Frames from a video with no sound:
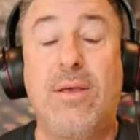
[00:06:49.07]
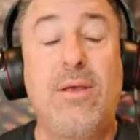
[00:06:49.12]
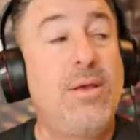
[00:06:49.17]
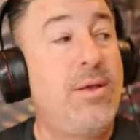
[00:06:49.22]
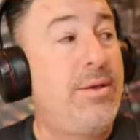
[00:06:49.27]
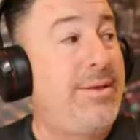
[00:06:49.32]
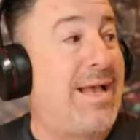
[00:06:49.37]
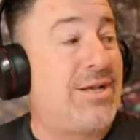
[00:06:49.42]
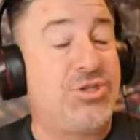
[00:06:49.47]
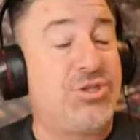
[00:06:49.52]

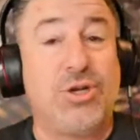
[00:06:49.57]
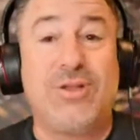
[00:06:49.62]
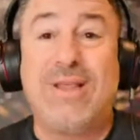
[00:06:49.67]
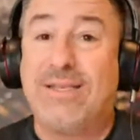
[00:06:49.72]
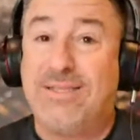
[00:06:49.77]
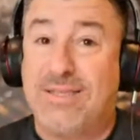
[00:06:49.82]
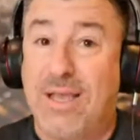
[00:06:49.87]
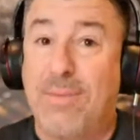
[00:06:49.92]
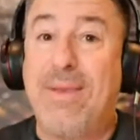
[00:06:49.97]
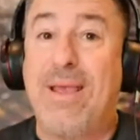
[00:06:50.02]
Yeah, sure, they
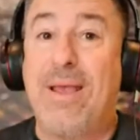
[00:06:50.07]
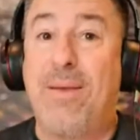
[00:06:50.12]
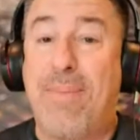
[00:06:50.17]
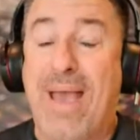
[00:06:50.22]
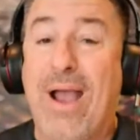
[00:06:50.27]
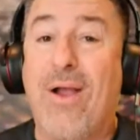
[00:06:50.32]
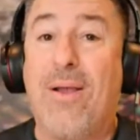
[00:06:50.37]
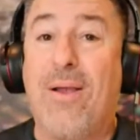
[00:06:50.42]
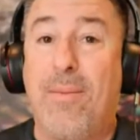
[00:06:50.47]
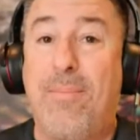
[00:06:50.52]
sent me a,
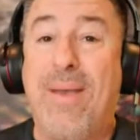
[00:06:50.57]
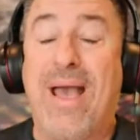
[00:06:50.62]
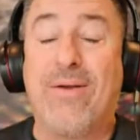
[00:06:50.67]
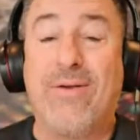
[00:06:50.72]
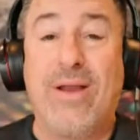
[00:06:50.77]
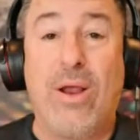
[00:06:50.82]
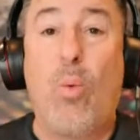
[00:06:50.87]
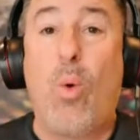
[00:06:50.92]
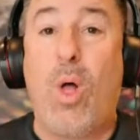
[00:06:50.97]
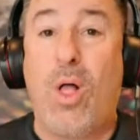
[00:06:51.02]
bar- a battery, a
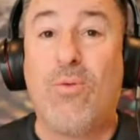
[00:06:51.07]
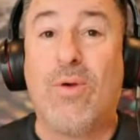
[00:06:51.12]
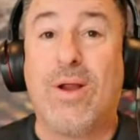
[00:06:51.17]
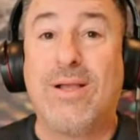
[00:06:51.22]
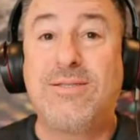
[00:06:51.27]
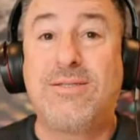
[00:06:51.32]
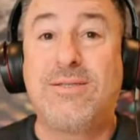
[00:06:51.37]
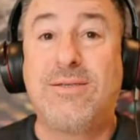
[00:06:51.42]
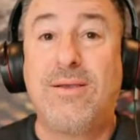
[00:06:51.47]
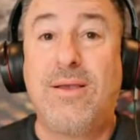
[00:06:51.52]

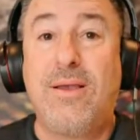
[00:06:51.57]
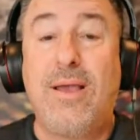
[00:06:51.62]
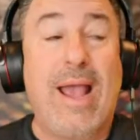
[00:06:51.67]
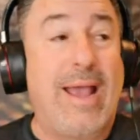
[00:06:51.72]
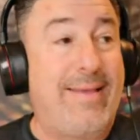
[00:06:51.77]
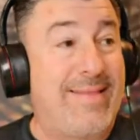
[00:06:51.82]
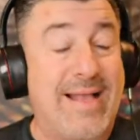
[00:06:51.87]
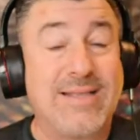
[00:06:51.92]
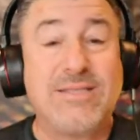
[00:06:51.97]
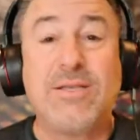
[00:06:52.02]
walrus hey,
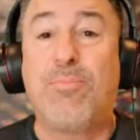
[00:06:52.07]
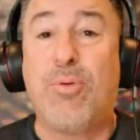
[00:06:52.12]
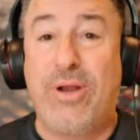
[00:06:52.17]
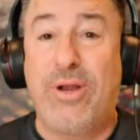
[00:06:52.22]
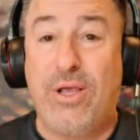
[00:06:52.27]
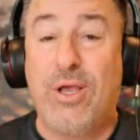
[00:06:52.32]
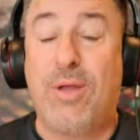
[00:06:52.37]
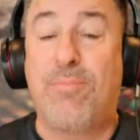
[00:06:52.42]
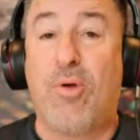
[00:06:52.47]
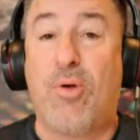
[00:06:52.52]
that's a pretty
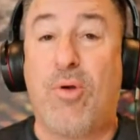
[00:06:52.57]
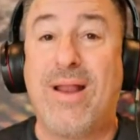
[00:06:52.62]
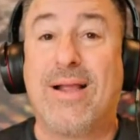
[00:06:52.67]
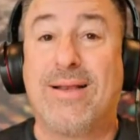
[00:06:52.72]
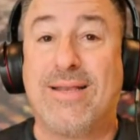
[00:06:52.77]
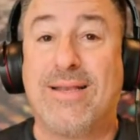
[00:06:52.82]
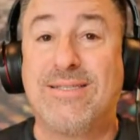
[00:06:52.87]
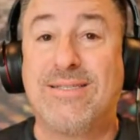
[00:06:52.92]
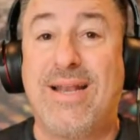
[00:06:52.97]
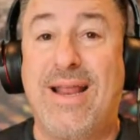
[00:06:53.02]
good
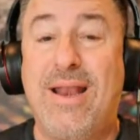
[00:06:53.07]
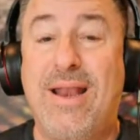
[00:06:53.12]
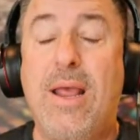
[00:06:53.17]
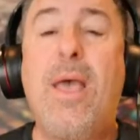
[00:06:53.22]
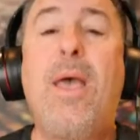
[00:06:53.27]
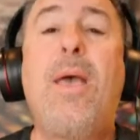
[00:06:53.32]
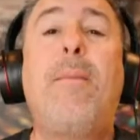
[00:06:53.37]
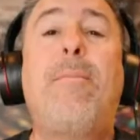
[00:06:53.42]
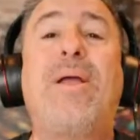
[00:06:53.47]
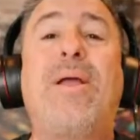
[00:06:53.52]
product, isn't
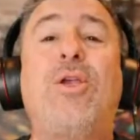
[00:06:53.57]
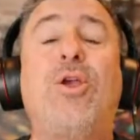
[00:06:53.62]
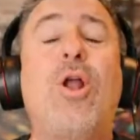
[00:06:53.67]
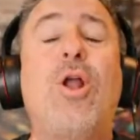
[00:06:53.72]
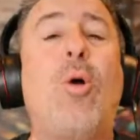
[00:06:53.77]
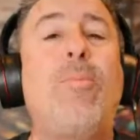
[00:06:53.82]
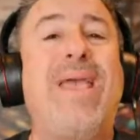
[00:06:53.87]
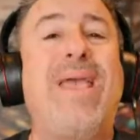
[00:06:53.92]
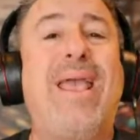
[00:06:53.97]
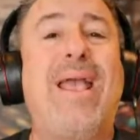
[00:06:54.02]
it? But
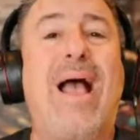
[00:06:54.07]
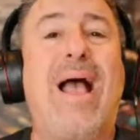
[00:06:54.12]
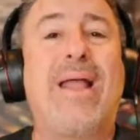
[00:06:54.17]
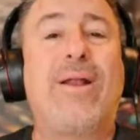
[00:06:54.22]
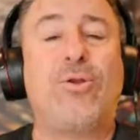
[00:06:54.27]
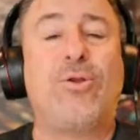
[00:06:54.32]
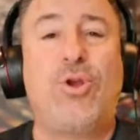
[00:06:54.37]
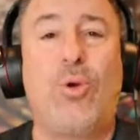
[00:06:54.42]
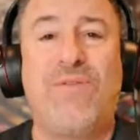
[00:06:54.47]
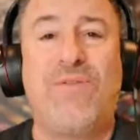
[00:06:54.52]
you know me,
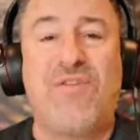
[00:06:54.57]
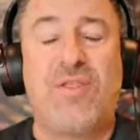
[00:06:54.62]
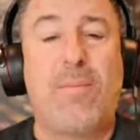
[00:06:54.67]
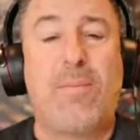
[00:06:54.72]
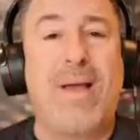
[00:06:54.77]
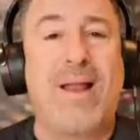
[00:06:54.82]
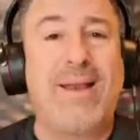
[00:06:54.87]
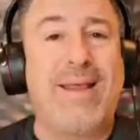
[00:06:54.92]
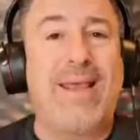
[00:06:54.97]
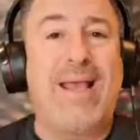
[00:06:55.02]
I don't do it
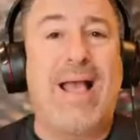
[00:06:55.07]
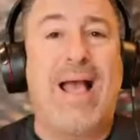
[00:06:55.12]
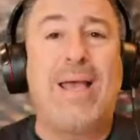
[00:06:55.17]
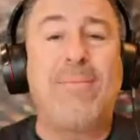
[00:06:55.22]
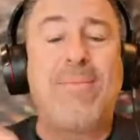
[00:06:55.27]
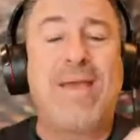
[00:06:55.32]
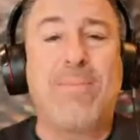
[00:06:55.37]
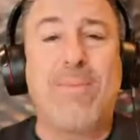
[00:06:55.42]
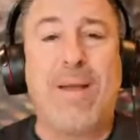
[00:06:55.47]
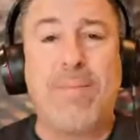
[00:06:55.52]
for the money.
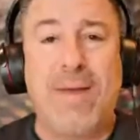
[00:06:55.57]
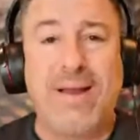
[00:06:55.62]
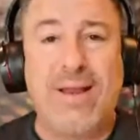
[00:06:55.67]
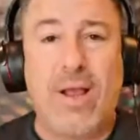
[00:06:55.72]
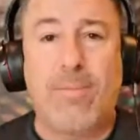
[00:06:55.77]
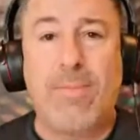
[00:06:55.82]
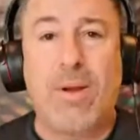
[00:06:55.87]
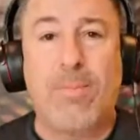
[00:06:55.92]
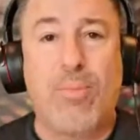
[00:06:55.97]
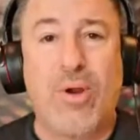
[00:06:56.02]
I make my
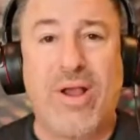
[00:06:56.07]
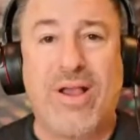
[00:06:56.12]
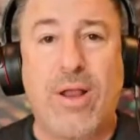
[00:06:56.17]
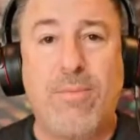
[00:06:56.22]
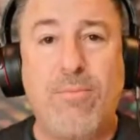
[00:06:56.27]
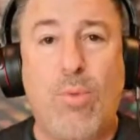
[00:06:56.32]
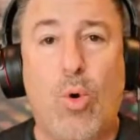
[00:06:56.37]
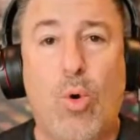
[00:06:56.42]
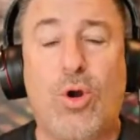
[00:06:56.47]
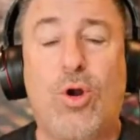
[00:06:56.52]
money on my brick
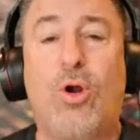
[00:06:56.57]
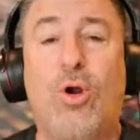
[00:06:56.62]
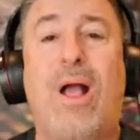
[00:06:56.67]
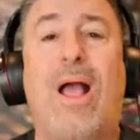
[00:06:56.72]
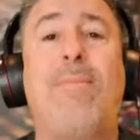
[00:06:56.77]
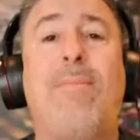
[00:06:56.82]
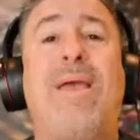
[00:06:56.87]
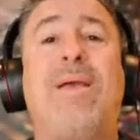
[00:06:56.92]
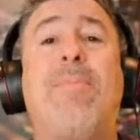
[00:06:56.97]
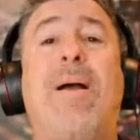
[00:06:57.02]
and mortar.
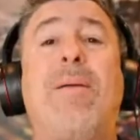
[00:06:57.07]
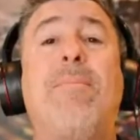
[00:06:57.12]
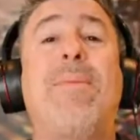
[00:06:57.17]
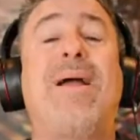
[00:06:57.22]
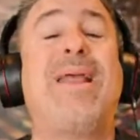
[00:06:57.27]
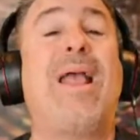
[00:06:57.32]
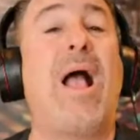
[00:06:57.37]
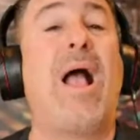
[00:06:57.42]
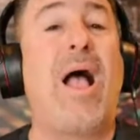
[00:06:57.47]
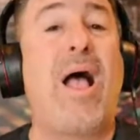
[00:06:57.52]
I make my
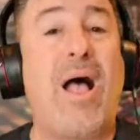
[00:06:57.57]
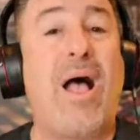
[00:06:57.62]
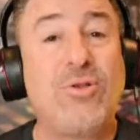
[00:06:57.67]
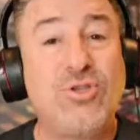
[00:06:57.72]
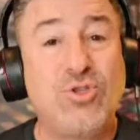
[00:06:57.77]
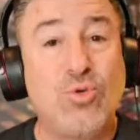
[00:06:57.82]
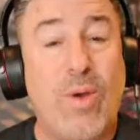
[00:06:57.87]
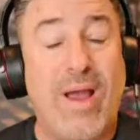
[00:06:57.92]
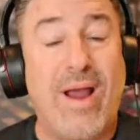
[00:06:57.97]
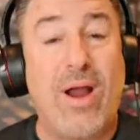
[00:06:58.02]
money
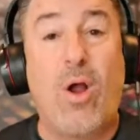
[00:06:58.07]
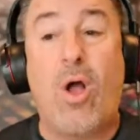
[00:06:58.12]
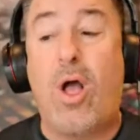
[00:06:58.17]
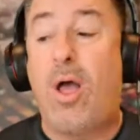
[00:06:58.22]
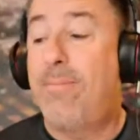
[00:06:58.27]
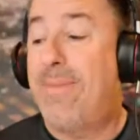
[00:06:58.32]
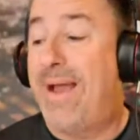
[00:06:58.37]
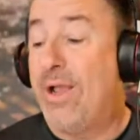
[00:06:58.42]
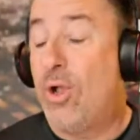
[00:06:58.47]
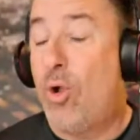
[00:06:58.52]
elsewhere on
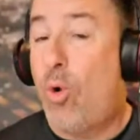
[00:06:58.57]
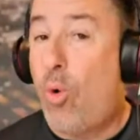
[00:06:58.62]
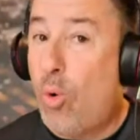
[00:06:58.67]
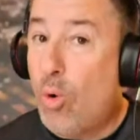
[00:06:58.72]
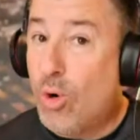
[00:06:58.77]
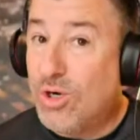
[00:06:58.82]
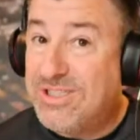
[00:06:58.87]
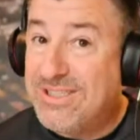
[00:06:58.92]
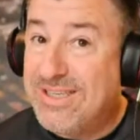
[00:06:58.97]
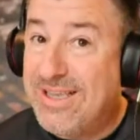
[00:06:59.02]
my
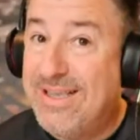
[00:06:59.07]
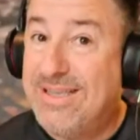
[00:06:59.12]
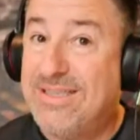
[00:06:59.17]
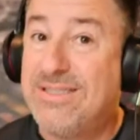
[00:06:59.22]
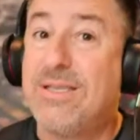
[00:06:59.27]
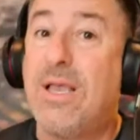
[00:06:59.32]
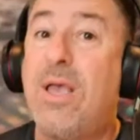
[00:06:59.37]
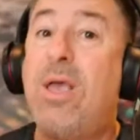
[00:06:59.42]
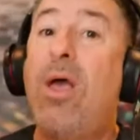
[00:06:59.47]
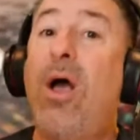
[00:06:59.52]
courses,
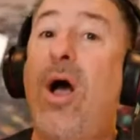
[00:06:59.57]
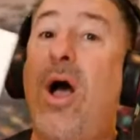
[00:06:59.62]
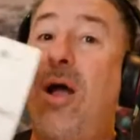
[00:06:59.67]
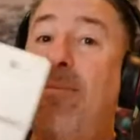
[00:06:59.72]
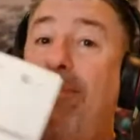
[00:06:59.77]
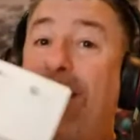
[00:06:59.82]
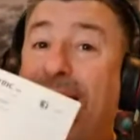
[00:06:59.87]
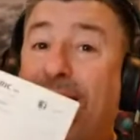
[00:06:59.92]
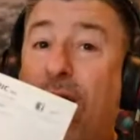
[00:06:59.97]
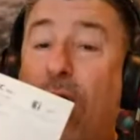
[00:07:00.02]
on
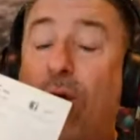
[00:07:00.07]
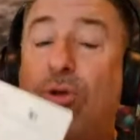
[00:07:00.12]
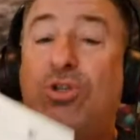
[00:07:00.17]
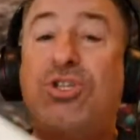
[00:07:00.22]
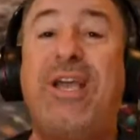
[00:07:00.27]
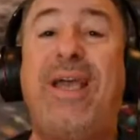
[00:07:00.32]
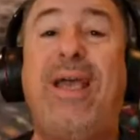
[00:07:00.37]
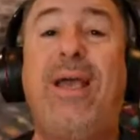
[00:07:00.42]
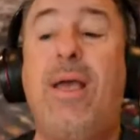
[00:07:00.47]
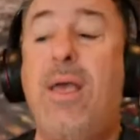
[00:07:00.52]
my coaching.